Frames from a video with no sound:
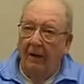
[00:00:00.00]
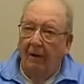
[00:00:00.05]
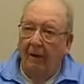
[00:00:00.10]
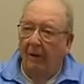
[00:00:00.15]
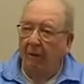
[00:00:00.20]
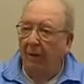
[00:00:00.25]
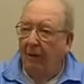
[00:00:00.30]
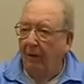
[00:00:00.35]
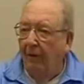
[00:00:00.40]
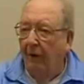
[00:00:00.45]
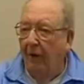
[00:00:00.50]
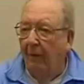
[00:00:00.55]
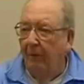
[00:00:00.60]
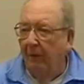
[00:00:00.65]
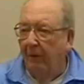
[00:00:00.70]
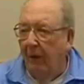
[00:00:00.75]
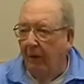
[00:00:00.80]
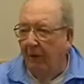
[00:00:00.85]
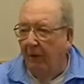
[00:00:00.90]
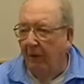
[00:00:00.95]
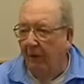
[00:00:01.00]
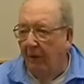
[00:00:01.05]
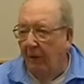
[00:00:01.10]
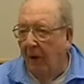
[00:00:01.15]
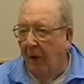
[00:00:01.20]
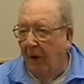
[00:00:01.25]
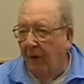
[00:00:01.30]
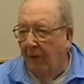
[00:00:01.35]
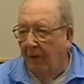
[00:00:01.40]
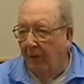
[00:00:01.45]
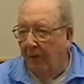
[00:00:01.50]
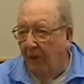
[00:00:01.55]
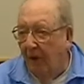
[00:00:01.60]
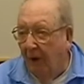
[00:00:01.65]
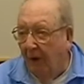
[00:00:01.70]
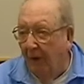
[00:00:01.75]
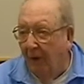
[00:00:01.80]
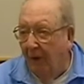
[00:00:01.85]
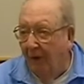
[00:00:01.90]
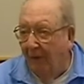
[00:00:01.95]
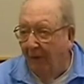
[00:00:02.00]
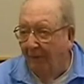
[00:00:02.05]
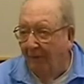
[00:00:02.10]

where we dropped off the barge of dirt,